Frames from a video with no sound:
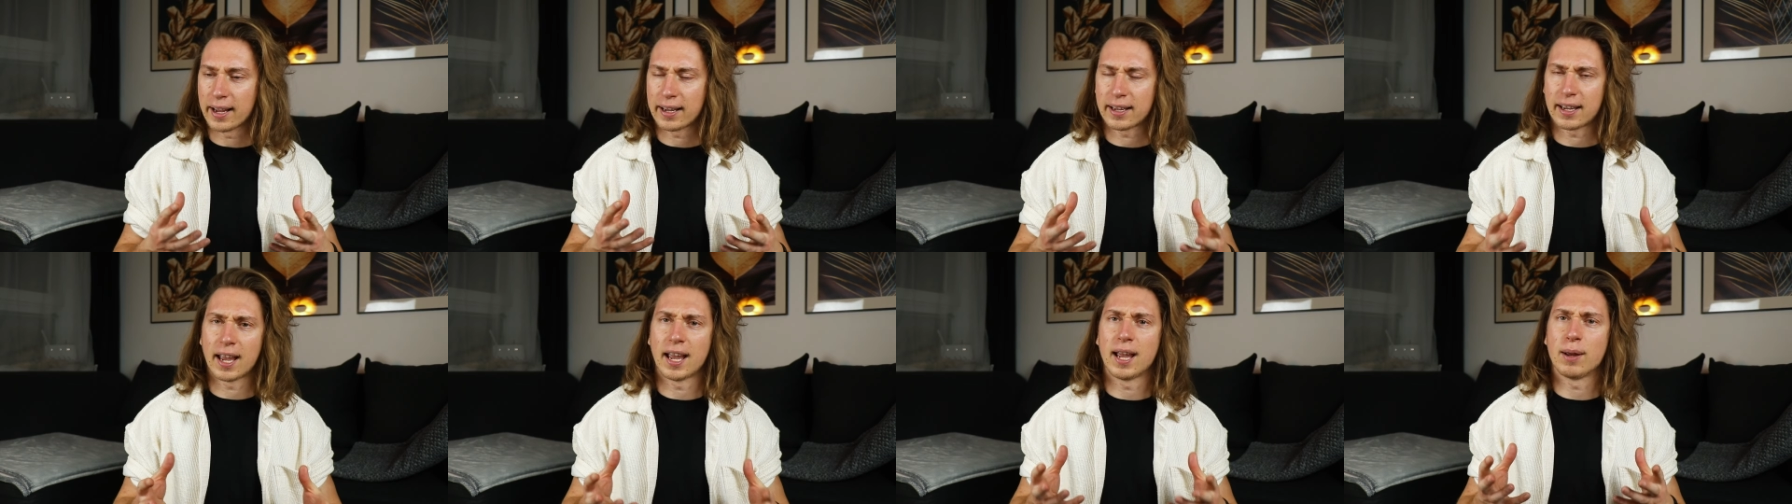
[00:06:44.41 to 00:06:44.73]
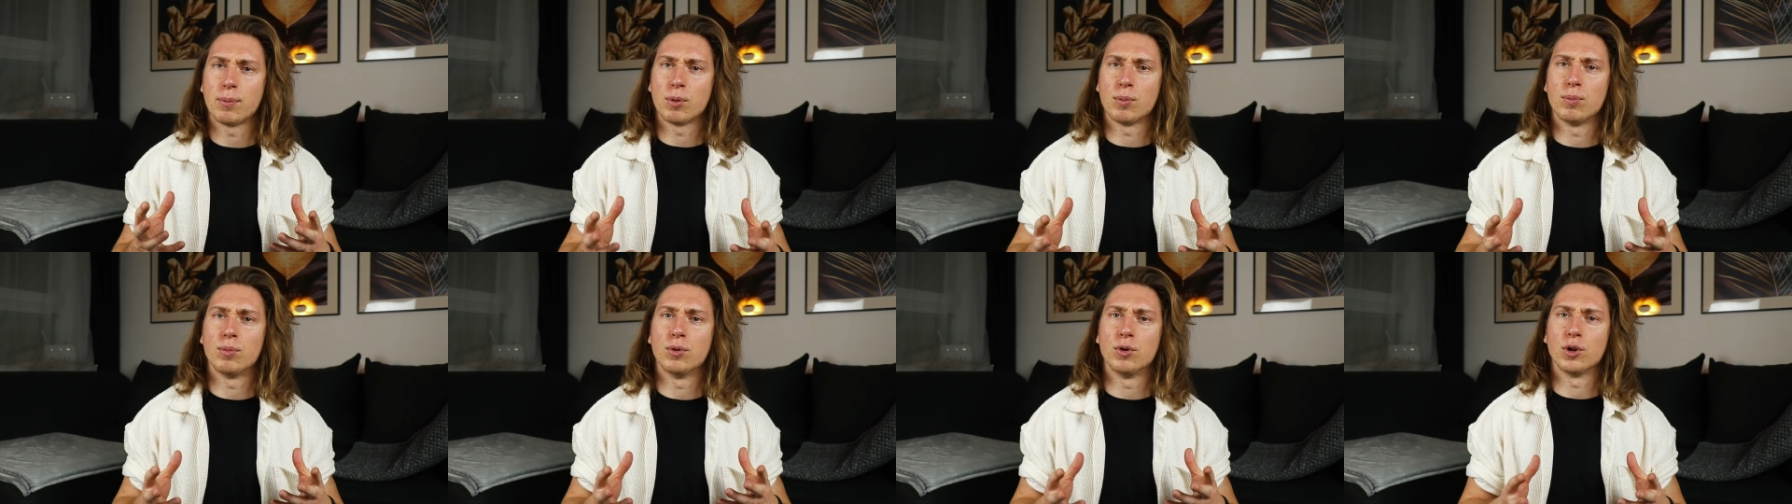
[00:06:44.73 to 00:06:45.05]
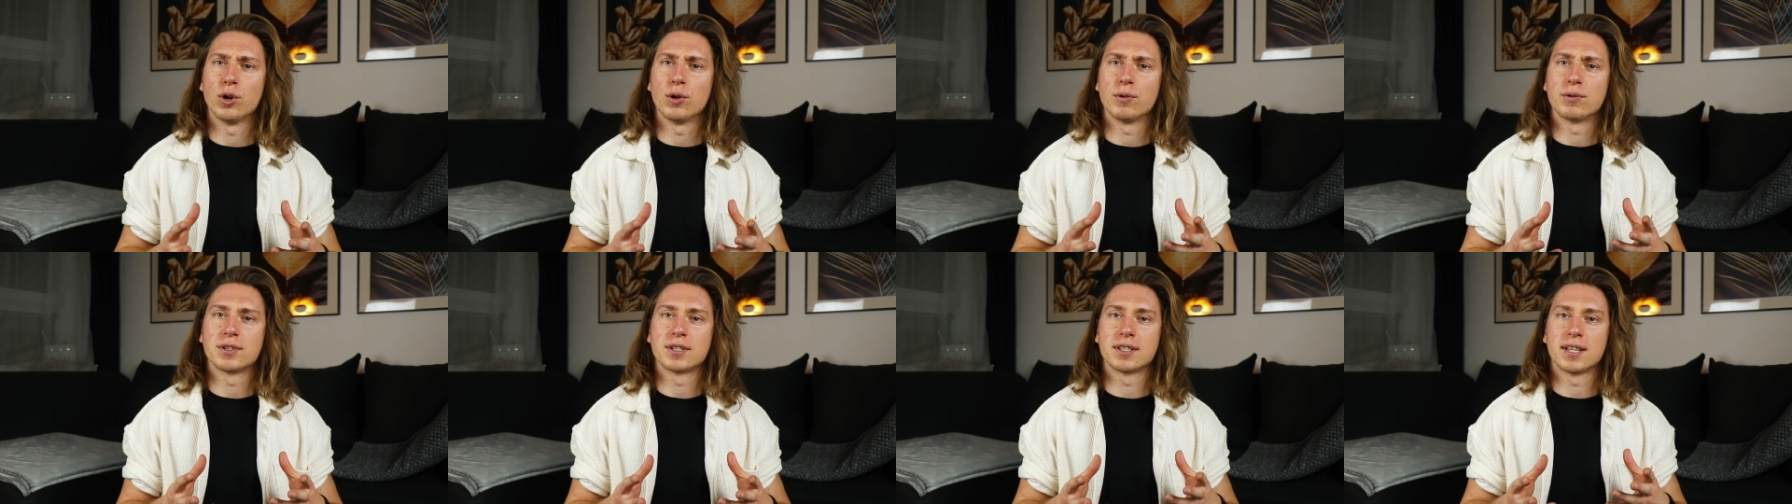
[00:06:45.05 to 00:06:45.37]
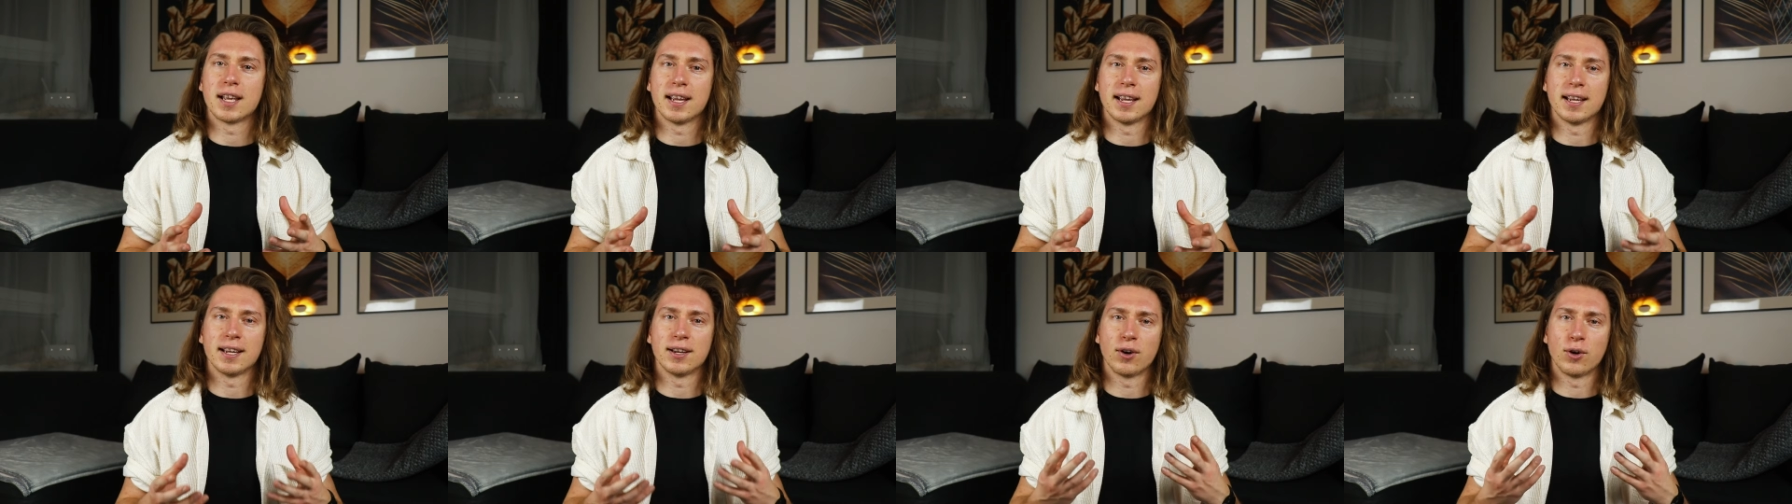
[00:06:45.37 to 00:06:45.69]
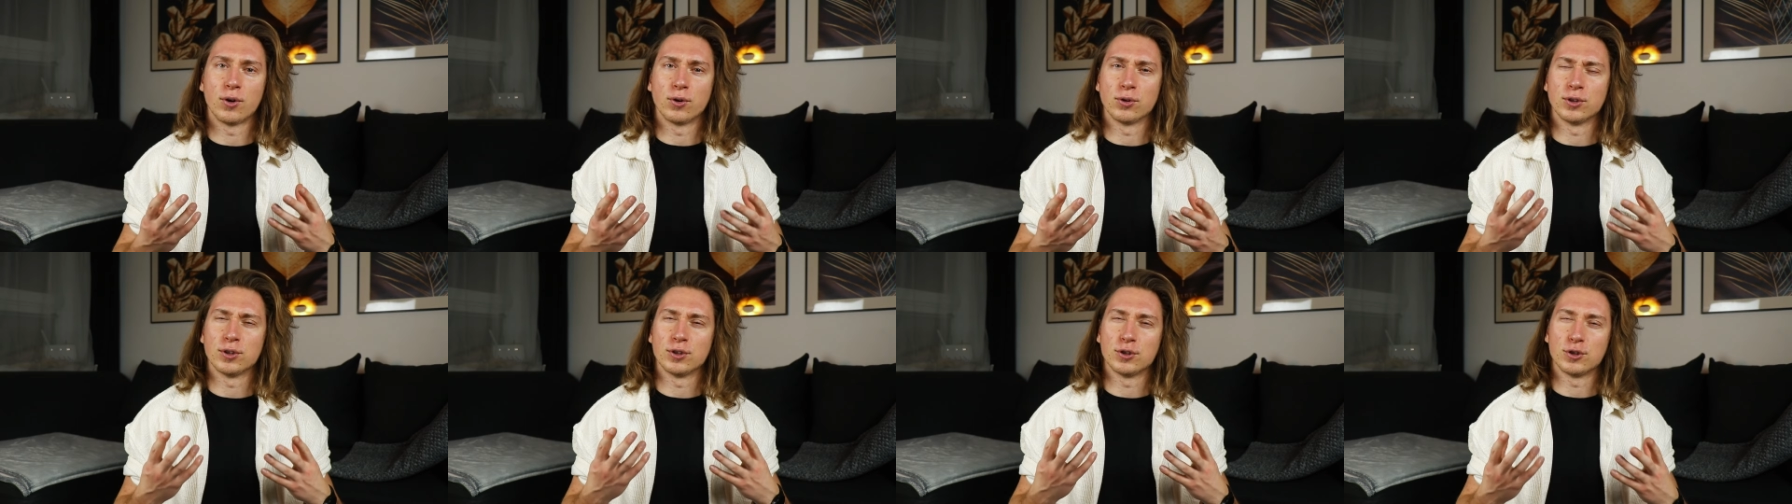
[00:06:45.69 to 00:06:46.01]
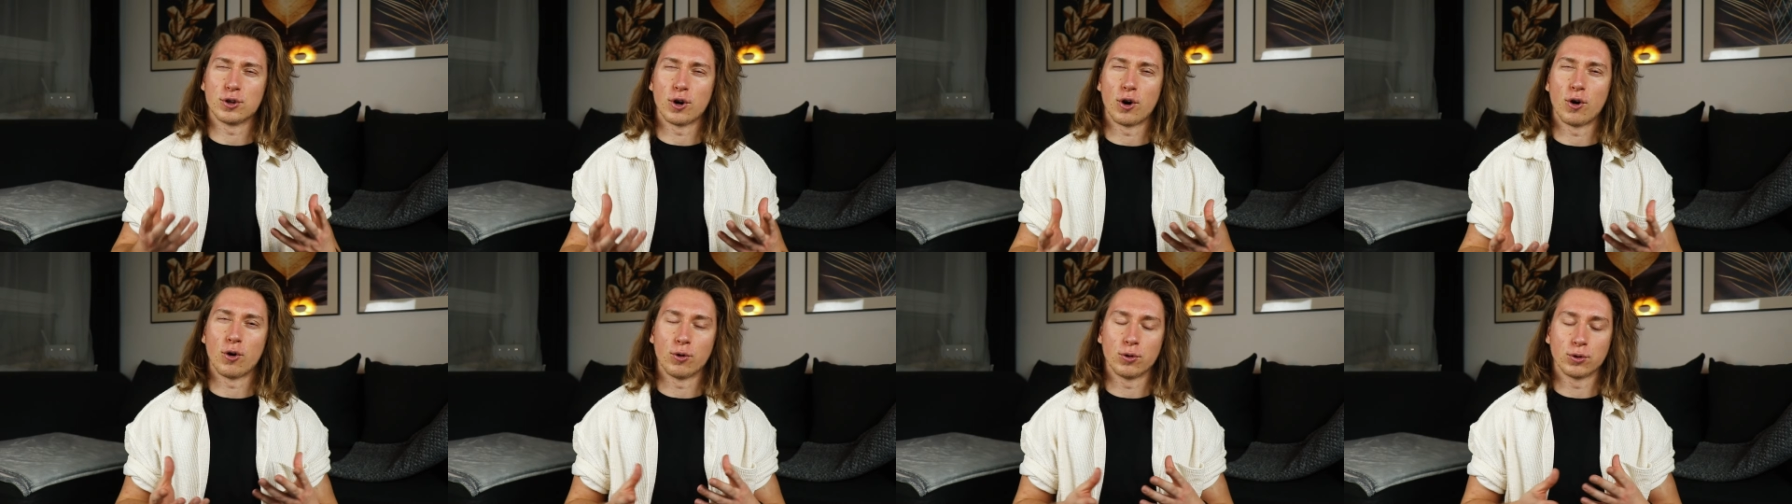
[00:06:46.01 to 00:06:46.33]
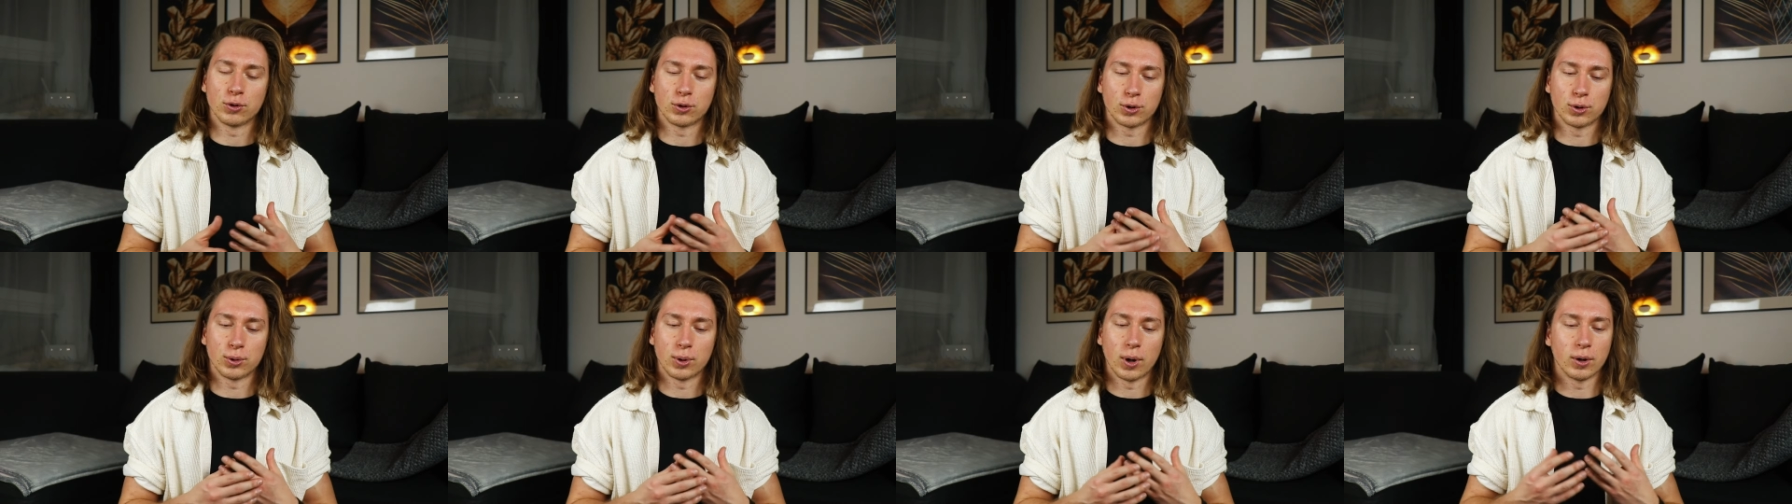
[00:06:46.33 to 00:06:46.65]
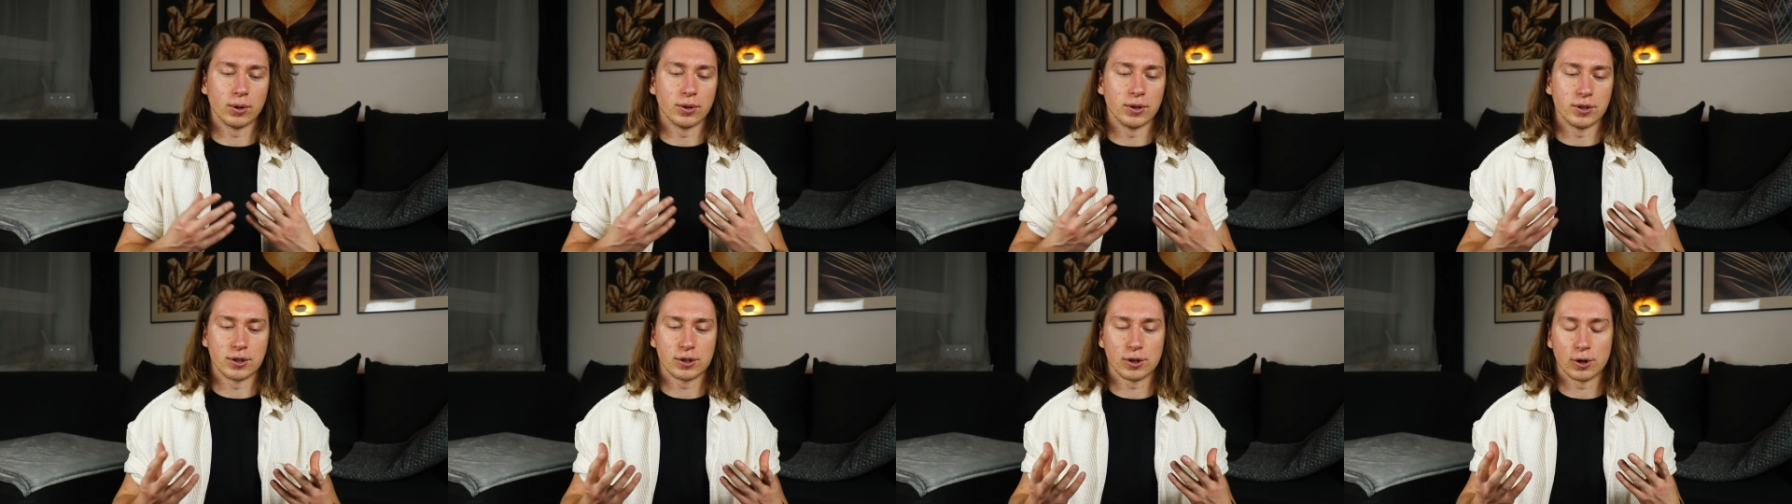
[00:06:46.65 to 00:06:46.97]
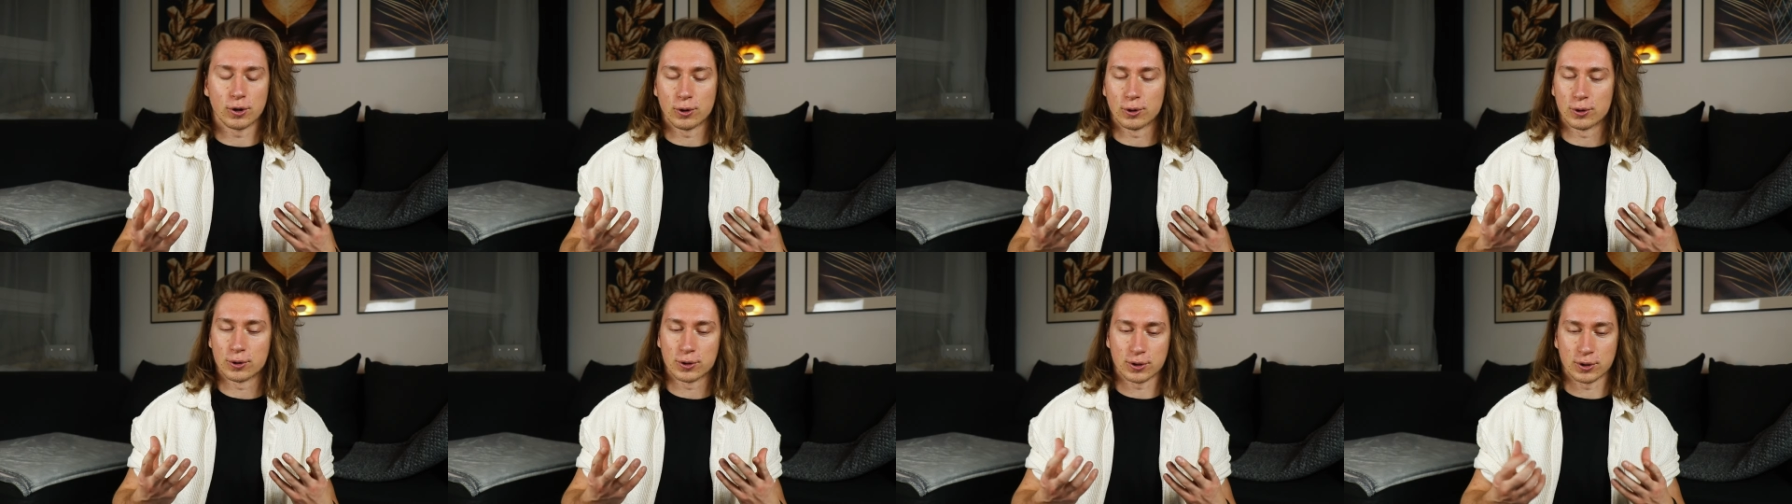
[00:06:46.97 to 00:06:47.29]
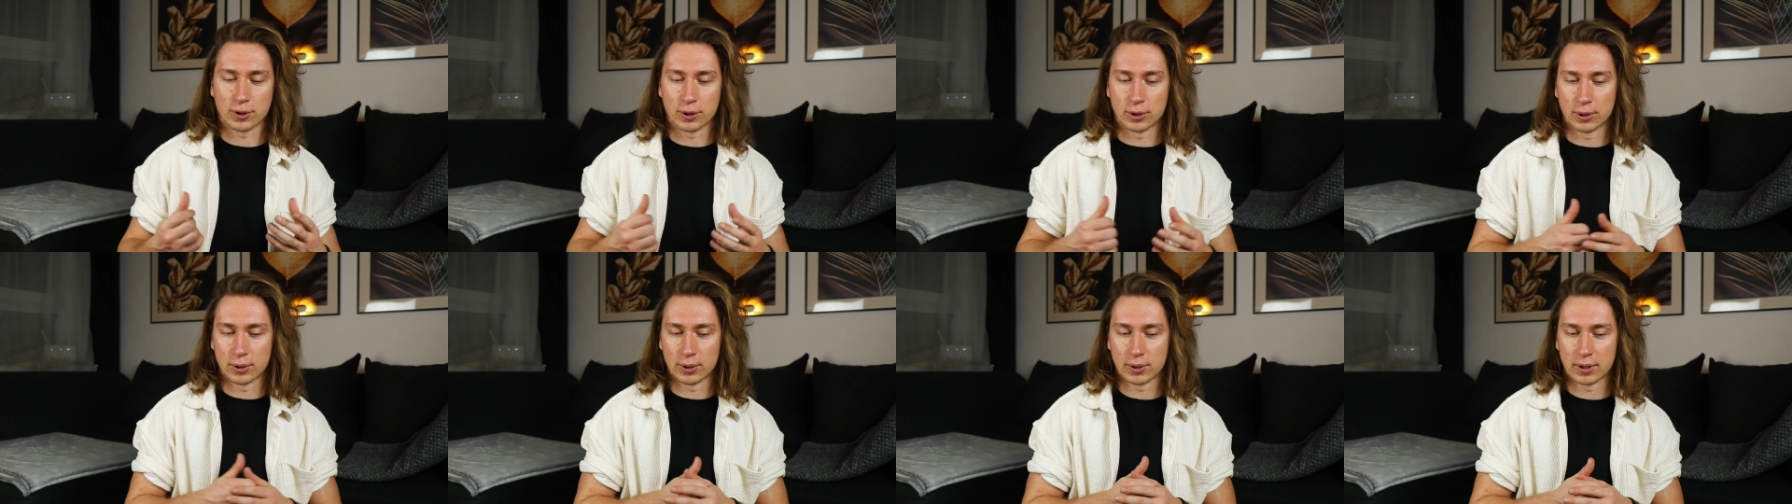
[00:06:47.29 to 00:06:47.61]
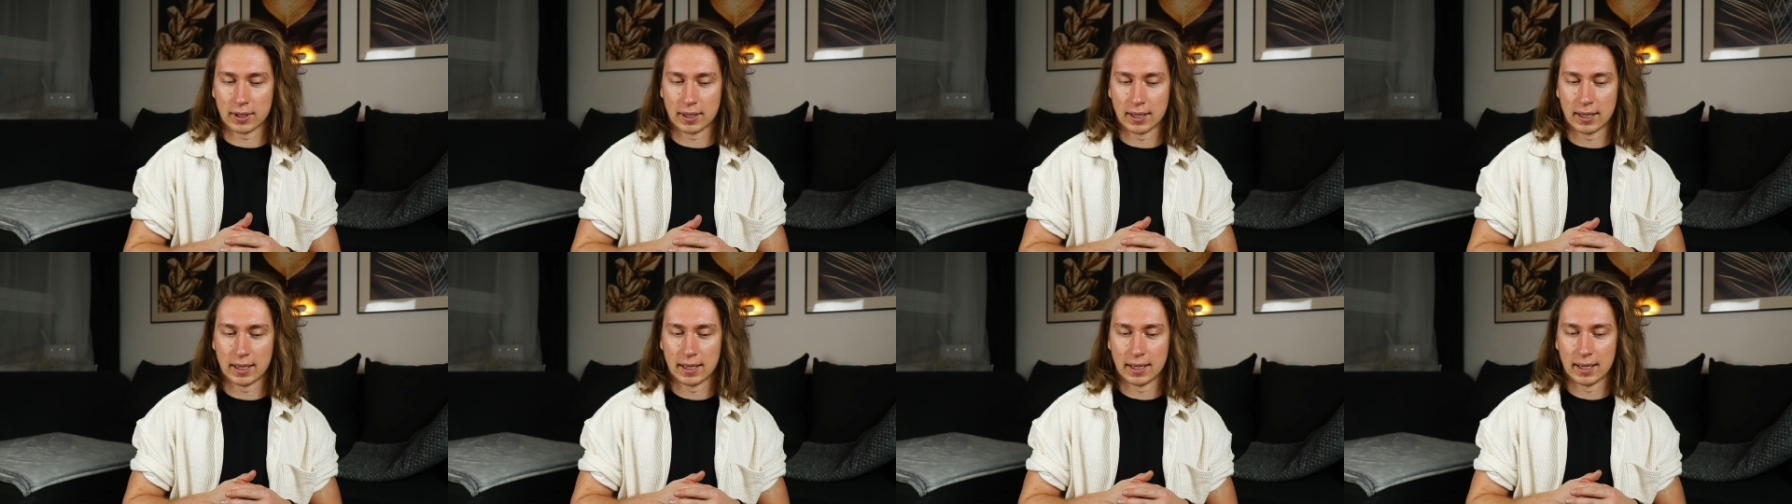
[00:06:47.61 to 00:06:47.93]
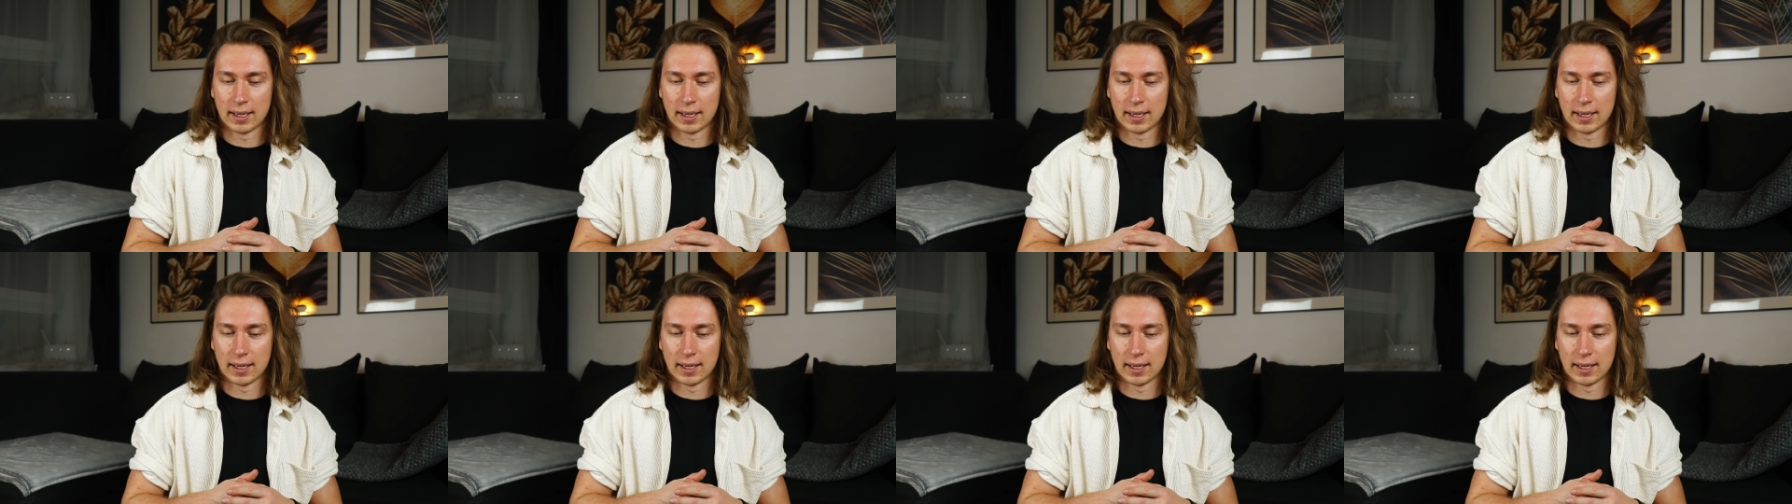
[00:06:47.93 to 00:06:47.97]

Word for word: capable of staying on his own throughout this whole song,